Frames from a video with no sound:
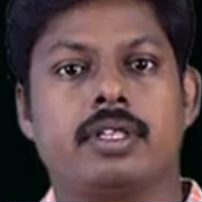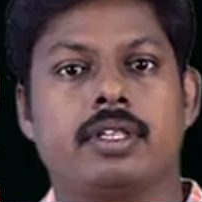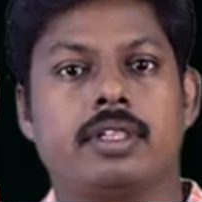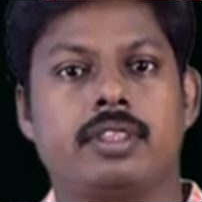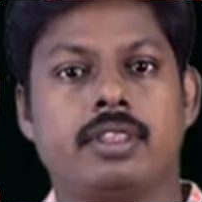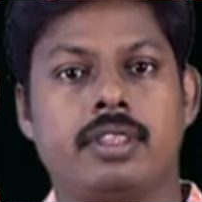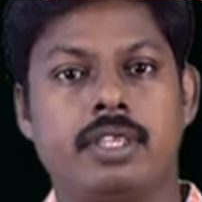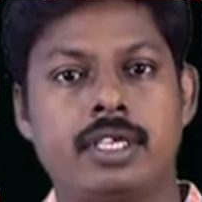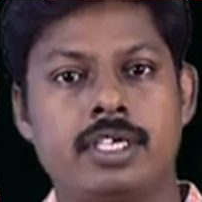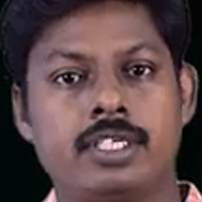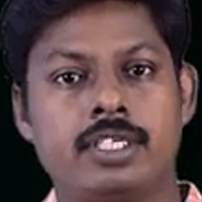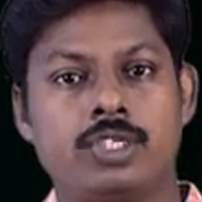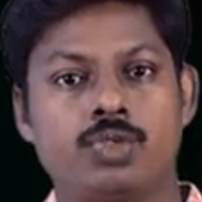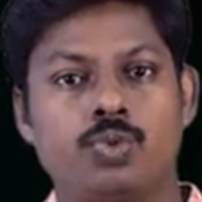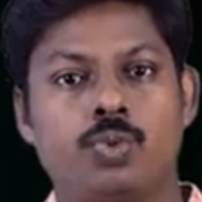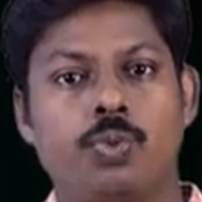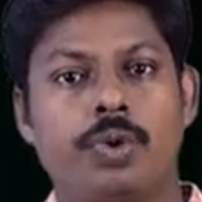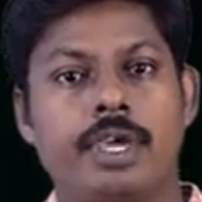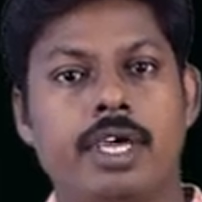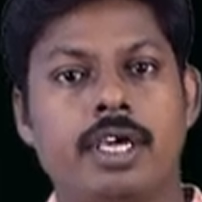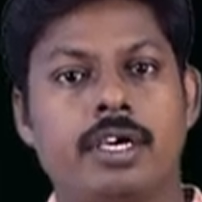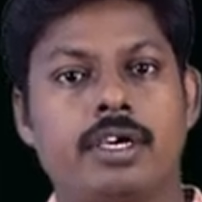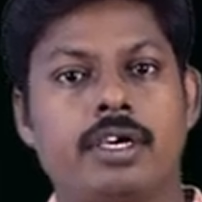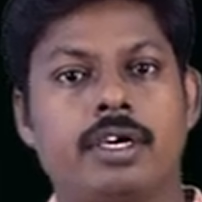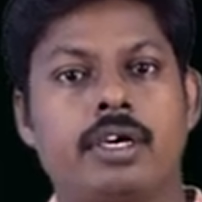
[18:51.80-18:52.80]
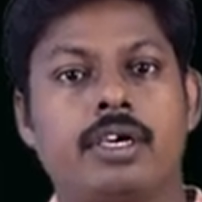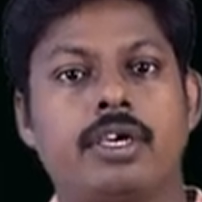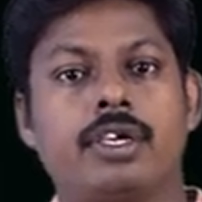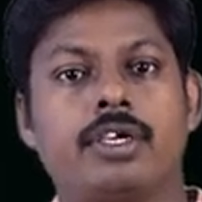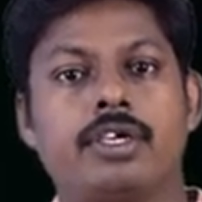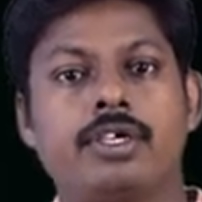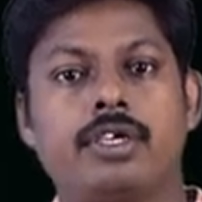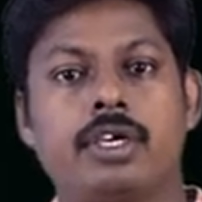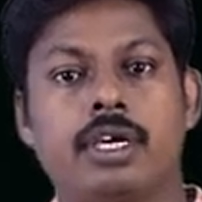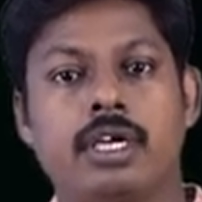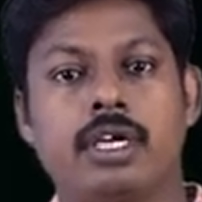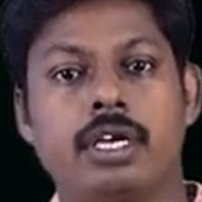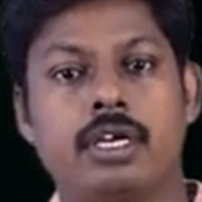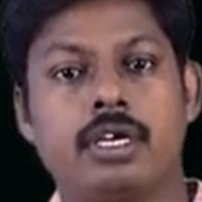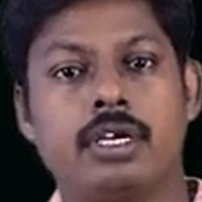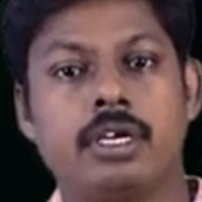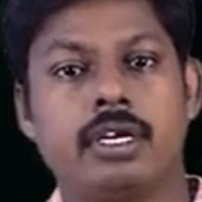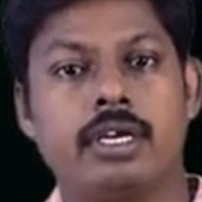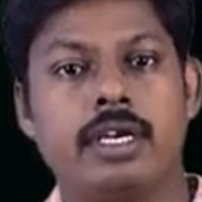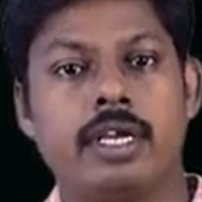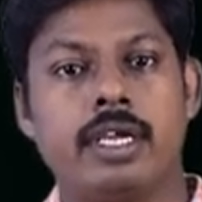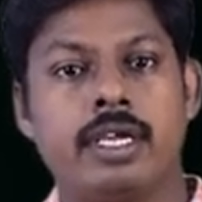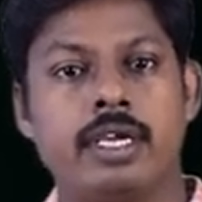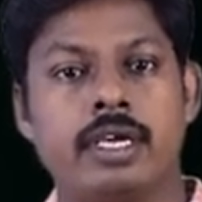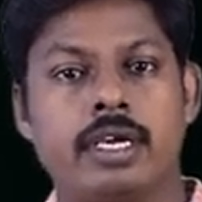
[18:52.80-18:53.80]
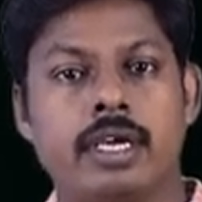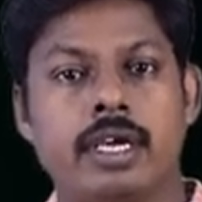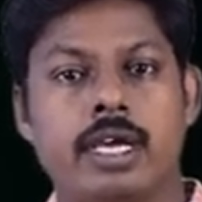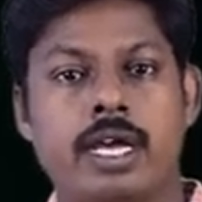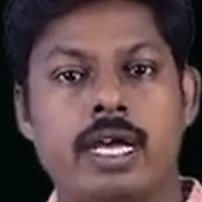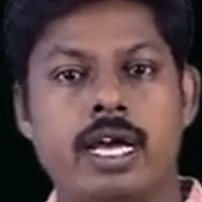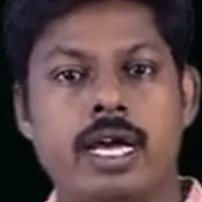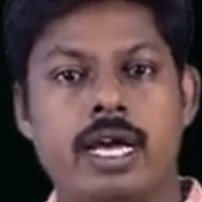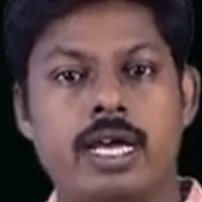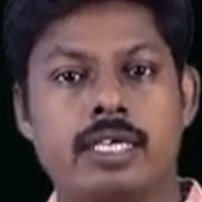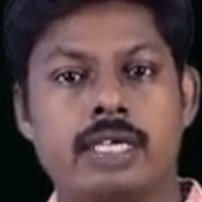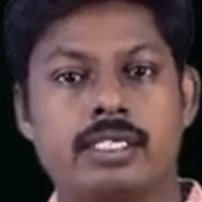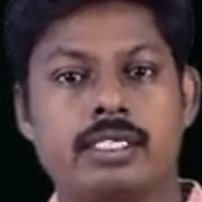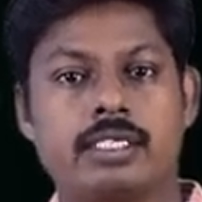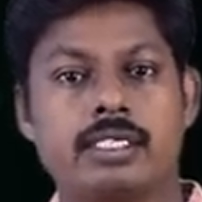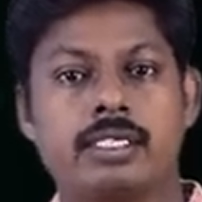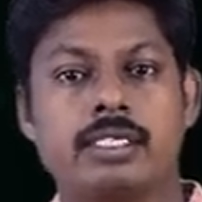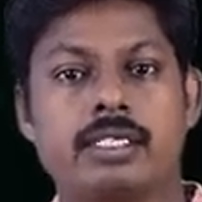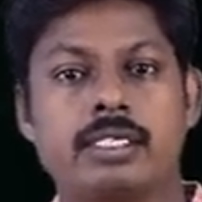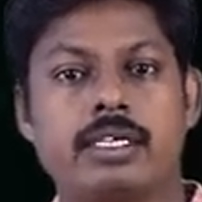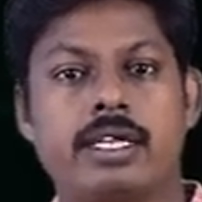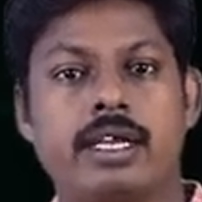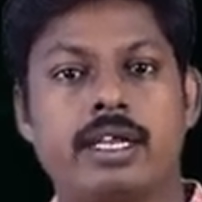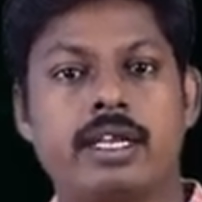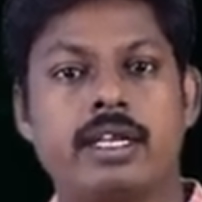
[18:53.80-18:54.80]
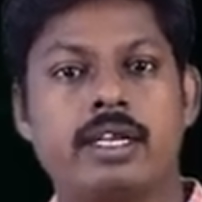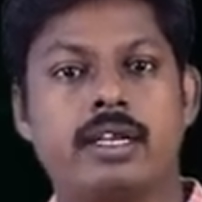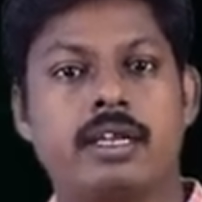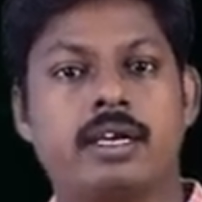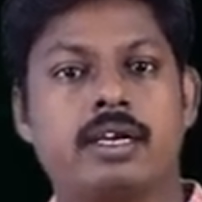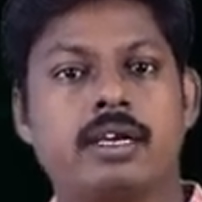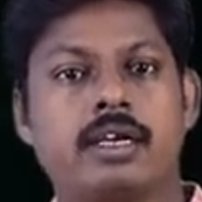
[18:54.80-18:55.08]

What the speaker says: This week, you are learning a certain